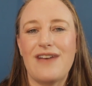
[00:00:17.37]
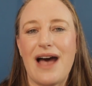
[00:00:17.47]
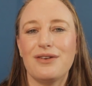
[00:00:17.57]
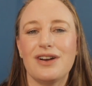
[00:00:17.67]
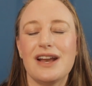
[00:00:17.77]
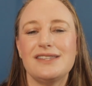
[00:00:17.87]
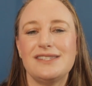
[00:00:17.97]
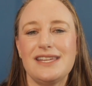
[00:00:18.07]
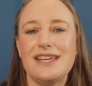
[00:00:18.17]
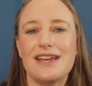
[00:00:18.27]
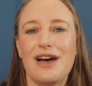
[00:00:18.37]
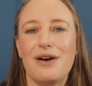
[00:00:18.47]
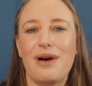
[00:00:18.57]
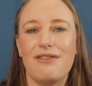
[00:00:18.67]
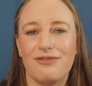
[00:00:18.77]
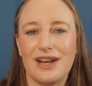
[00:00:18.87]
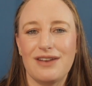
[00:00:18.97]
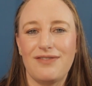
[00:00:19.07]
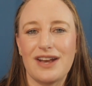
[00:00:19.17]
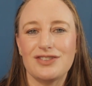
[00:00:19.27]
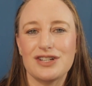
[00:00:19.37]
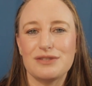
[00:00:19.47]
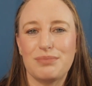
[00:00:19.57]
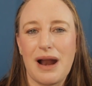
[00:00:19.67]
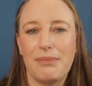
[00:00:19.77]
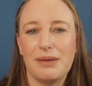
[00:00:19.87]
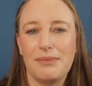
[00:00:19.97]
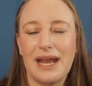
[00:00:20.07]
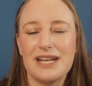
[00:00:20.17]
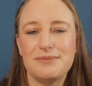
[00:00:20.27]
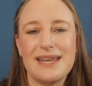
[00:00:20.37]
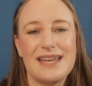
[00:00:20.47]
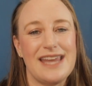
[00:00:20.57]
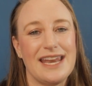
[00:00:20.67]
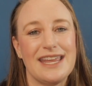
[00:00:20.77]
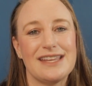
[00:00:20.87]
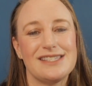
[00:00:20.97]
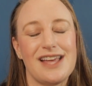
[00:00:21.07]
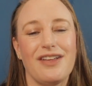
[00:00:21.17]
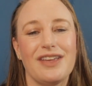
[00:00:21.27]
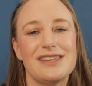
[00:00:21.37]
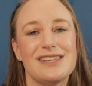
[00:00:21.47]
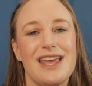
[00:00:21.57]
founder and CEO of Freedom Ventures Property Management, Danny Gonzalez.